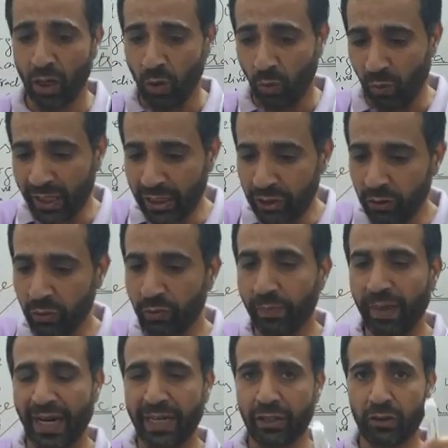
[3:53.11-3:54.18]
when you
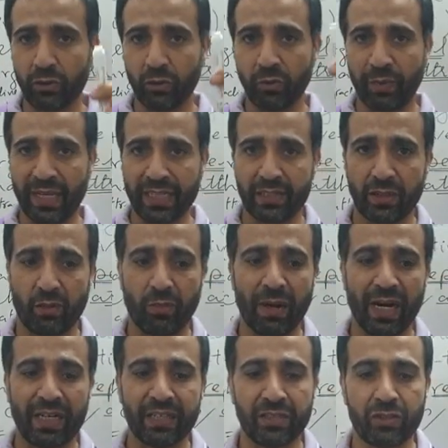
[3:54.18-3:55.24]
bring two massive
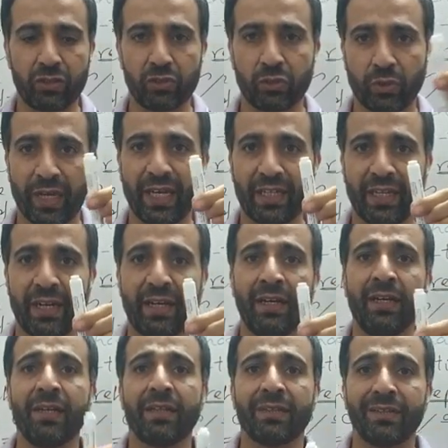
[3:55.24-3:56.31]
bodies together,
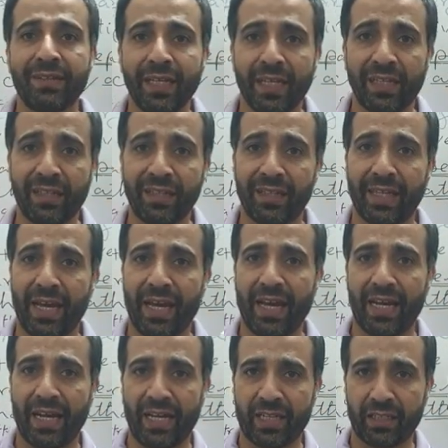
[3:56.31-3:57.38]
then
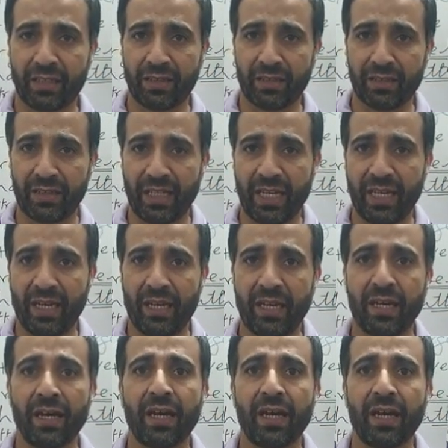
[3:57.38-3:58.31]
the